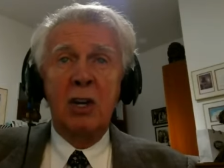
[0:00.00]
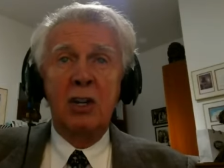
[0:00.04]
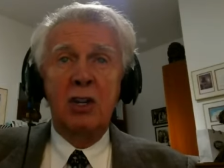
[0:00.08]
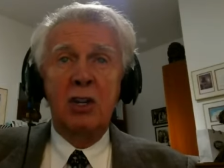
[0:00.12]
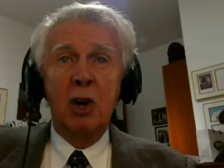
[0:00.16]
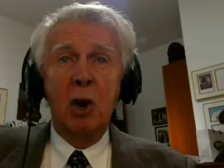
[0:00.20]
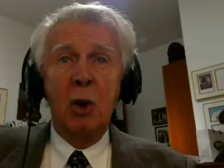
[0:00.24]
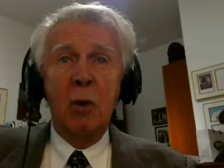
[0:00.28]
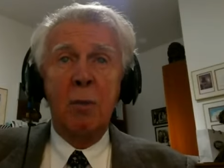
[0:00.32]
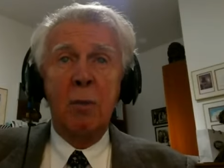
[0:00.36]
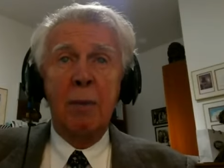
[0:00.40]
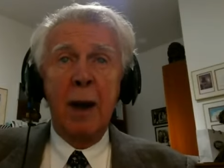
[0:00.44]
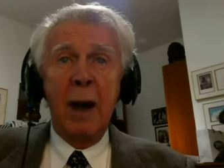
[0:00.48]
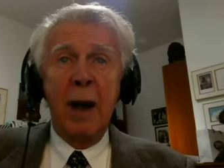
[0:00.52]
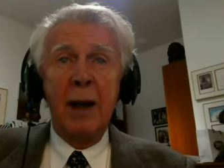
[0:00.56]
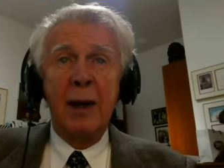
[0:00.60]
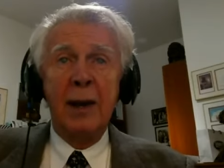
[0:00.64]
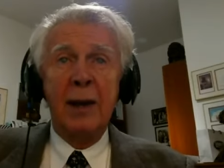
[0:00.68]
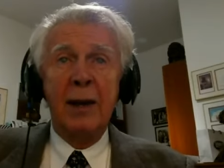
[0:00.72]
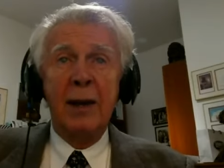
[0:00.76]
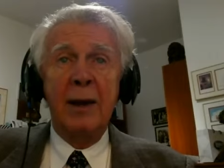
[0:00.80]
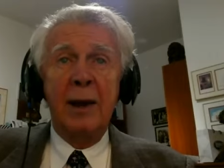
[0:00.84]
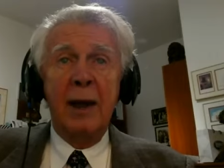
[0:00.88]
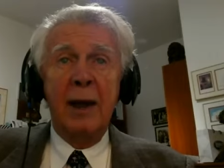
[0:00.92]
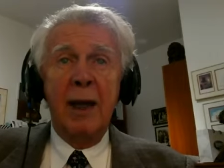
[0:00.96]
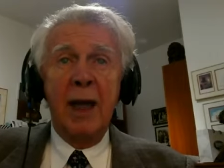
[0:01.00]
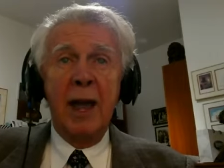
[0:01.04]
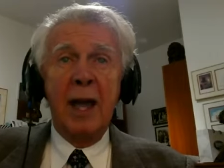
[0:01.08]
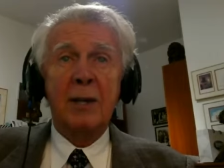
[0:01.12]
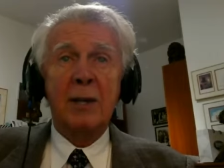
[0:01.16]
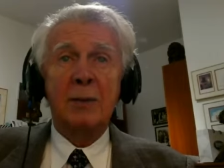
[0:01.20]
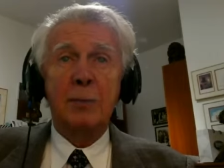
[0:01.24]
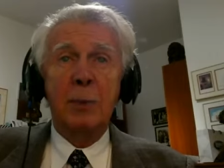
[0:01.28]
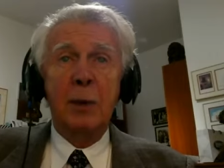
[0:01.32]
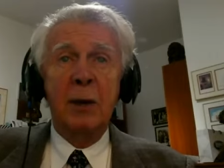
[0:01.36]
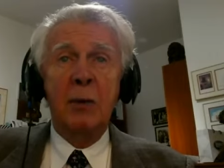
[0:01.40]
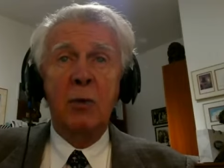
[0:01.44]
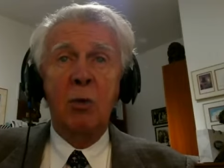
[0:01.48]
Joe Biden
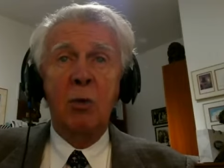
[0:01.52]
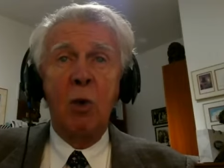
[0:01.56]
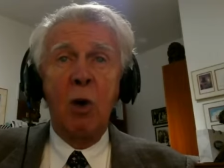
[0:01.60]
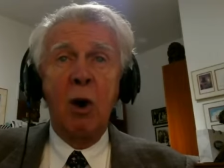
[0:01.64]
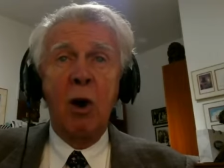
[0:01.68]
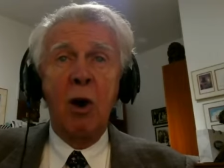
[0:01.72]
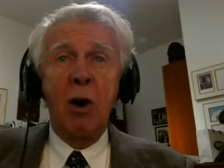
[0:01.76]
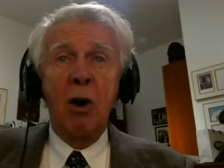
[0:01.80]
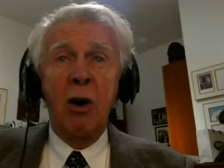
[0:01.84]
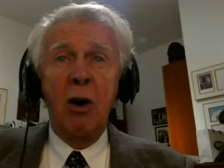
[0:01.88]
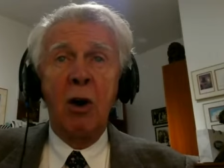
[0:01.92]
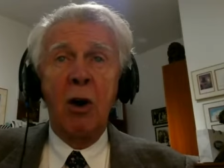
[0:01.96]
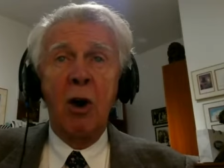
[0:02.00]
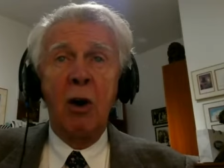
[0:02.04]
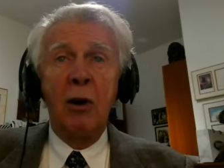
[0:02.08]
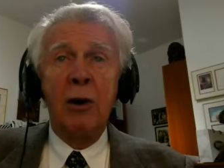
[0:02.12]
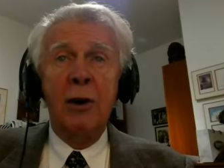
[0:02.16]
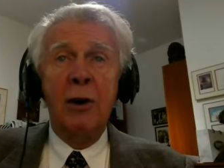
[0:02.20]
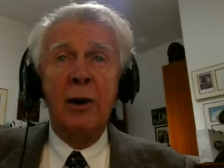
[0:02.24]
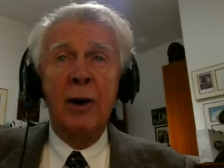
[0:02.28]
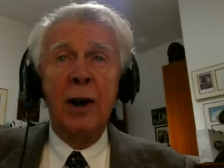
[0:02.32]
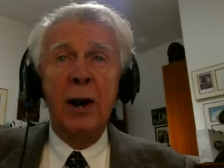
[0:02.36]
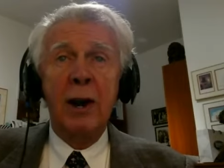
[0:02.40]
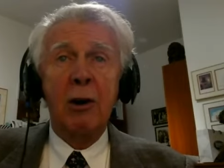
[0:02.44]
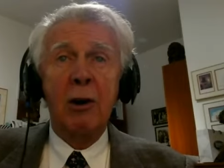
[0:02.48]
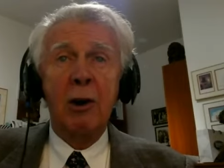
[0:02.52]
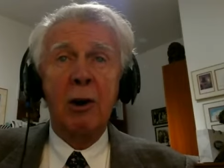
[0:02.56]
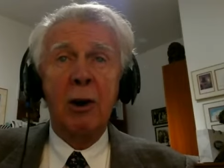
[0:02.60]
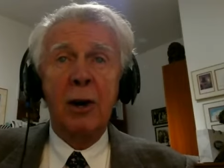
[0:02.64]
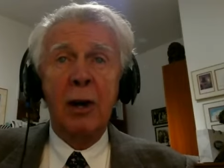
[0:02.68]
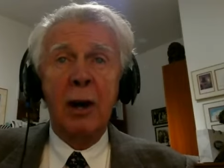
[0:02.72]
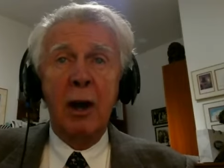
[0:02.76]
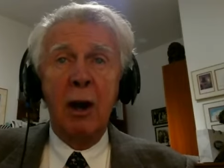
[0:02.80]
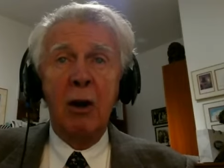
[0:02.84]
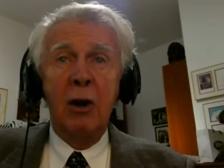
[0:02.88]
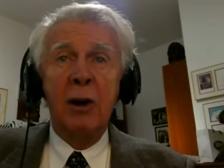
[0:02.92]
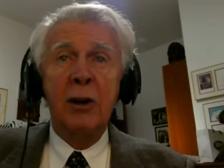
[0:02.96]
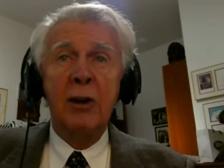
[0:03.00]
has been wrong on
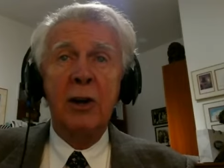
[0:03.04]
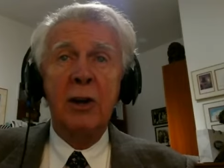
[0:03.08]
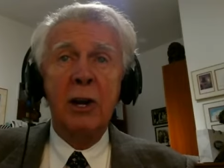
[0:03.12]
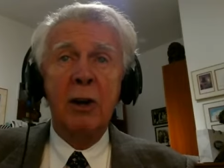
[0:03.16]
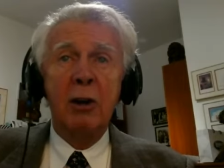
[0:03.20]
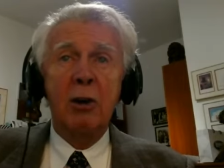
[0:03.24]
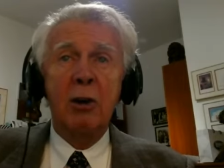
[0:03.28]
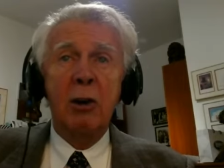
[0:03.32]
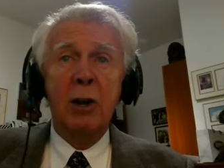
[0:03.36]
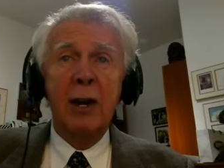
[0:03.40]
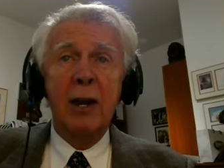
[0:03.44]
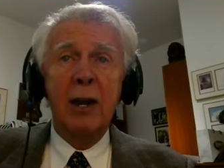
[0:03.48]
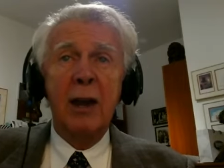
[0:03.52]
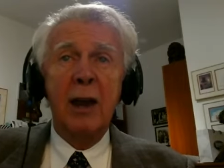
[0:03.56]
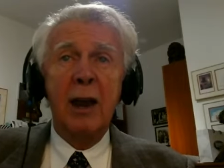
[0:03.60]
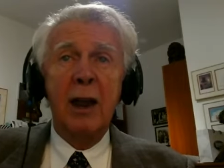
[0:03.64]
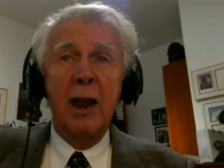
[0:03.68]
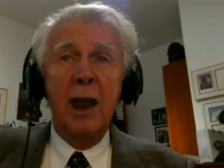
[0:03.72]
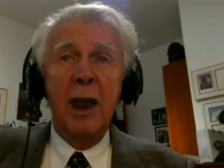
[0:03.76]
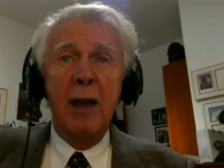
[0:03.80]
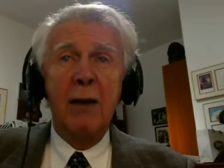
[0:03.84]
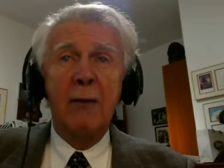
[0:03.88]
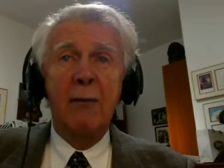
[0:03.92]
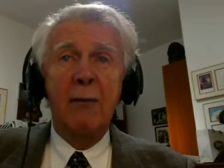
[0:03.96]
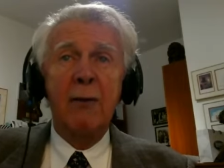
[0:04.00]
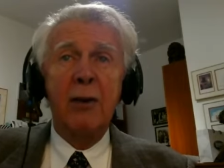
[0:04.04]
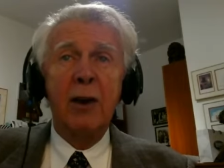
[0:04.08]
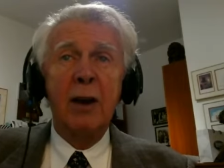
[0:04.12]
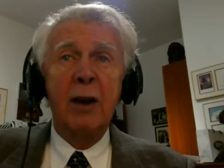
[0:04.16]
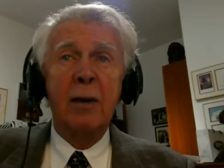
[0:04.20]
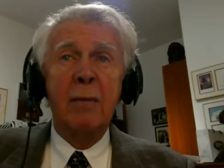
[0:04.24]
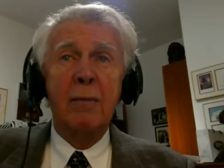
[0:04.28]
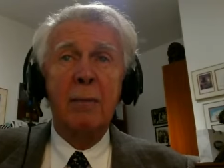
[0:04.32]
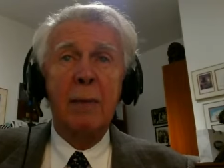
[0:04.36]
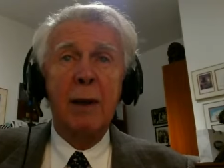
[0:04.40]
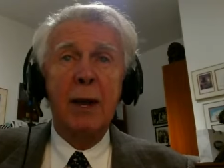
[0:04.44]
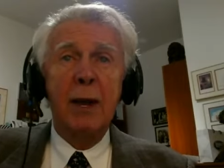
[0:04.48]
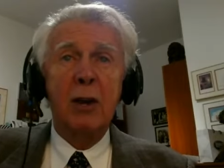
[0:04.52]
nearly
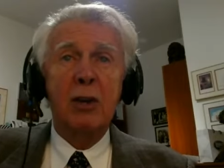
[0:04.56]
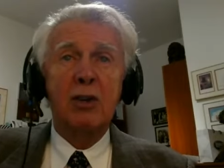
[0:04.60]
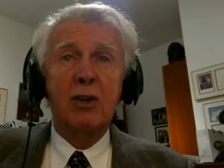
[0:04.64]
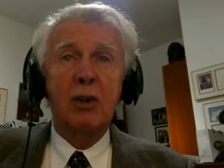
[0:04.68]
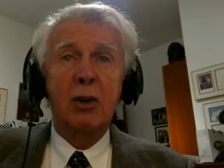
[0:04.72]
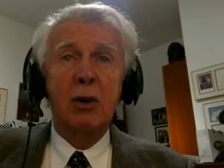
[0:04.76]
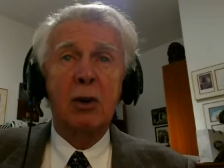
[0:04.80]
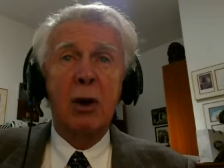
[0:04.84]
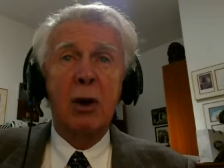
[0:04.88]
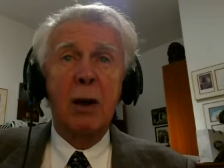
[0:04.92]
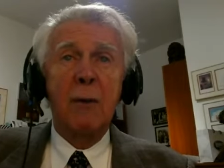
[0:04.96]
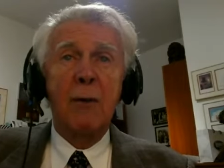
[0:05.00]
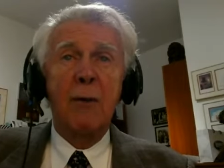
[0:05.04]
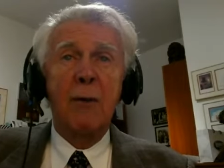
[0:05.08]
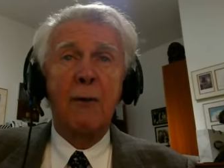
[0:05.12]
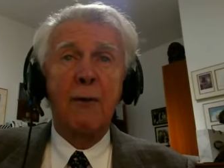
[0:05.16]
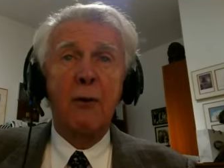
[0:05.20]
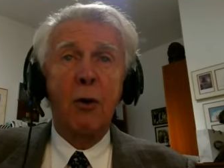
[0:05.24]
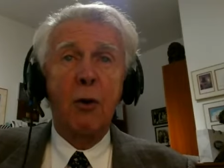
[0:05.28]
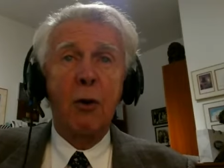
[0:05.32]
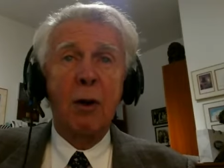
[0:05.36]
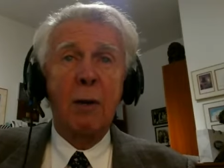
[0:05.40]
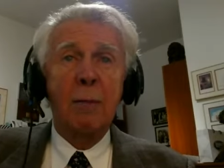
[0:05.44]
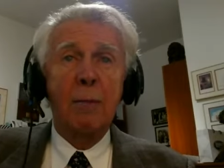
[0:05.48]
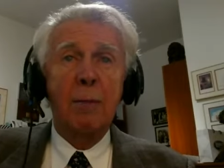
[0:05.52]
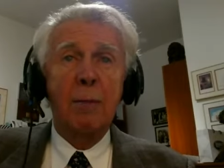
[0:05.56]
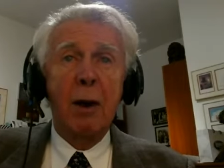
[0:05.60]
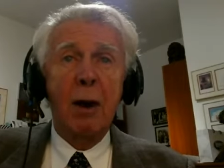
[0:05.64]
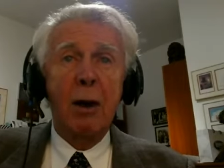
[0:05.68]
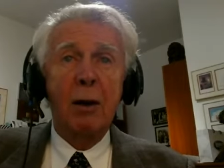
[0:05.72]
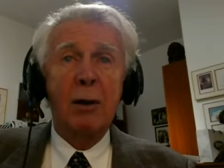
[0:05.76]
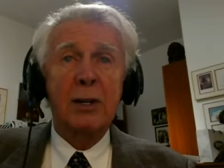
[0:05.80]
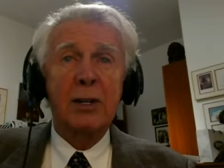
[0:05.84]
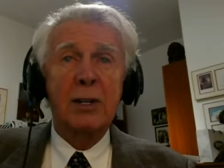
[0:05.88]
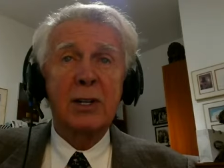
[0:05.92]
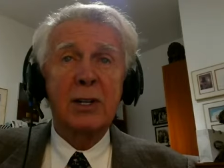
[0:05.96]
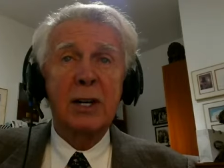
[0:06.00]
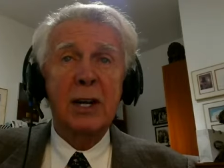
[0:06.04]
every major foreign
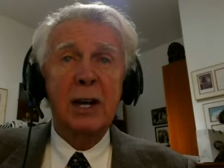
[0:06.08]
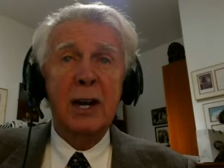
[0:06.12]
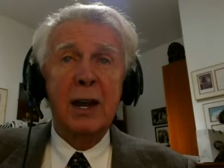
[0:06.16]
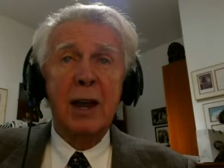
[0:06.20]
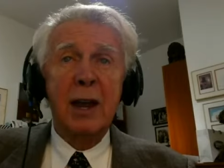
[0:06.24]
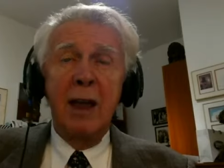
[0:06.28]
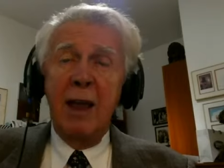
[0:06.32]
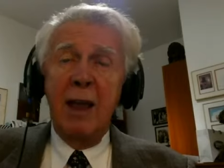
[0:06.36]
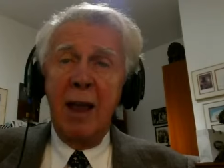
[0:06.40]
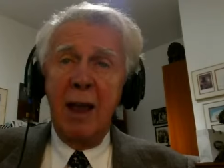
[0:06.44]
policy